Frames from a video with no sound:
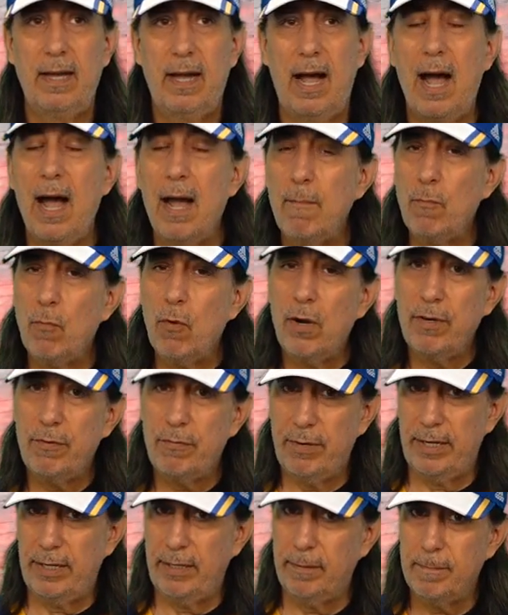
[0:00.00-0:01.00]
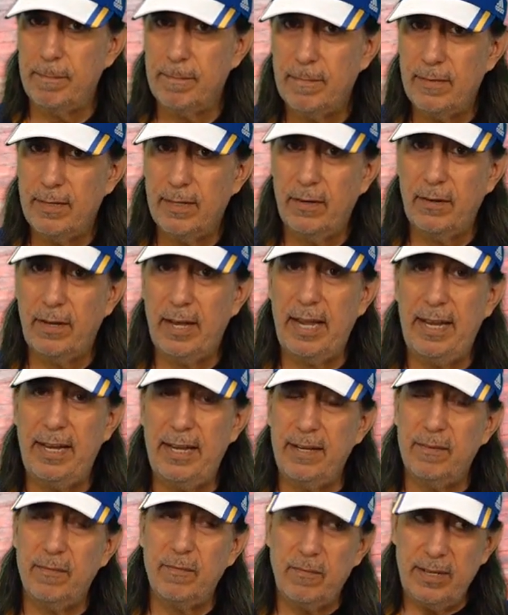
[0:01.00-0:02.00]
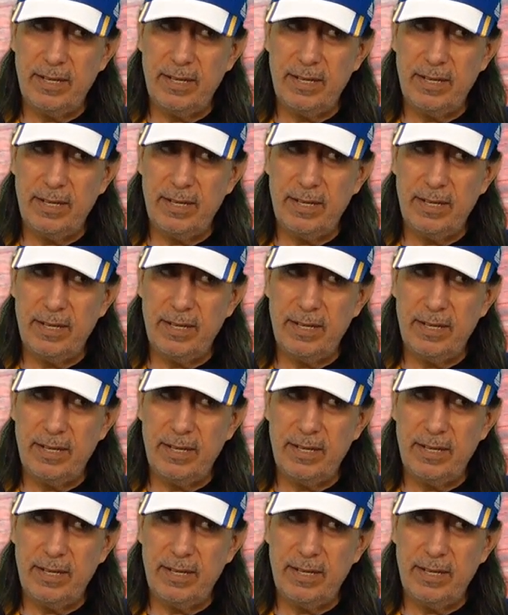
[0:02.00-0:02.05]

I'm wondering, okay,